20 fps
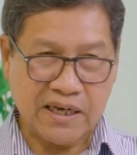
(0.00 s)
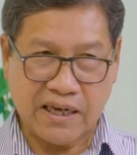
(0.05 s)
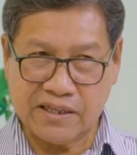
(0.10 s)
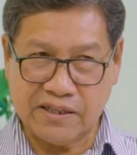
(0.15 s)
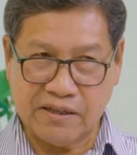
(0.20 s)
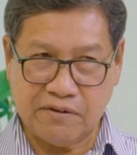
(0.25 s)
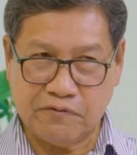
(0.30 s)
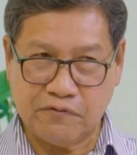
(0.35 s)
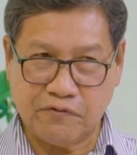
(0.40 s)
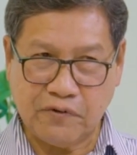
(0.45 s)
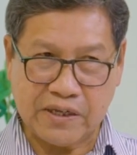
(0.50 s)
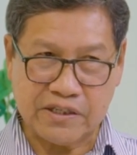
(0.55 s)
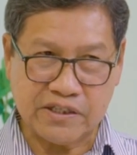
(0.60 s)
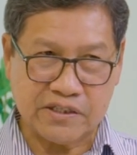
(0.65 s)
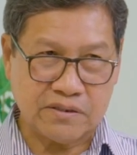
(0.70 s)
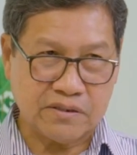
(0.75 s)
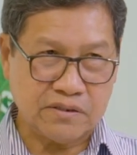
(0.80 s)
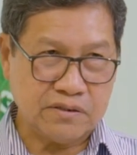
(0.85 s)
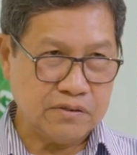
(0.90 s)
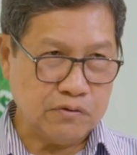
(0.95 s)
Latif,
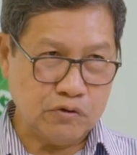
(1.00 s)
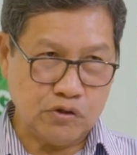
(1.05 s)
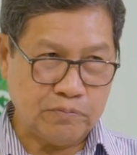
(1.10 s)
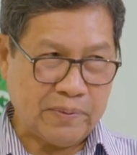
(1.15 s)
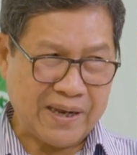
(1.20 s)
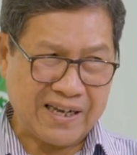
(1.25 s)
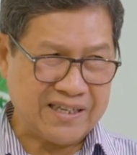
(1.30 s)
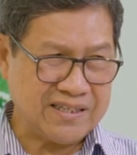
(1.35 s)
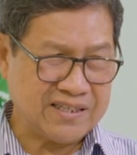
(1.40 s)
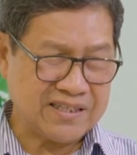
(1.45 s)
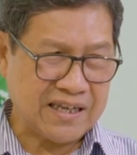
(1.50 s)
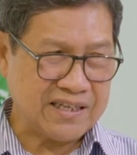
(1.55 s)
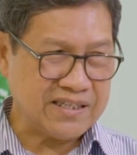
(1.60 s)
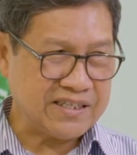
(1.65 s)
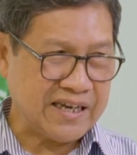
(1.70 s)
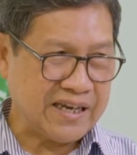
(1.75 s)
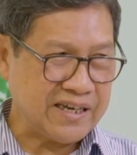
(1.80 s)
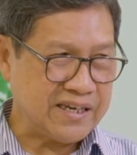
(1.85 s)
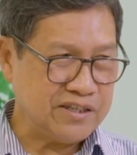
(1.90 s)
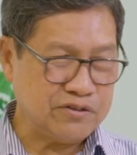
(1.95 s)
what Uzbekistan
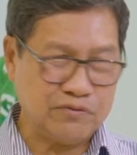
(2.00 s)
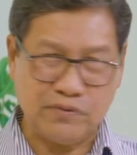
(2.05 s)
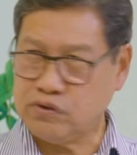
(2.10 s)
cherries?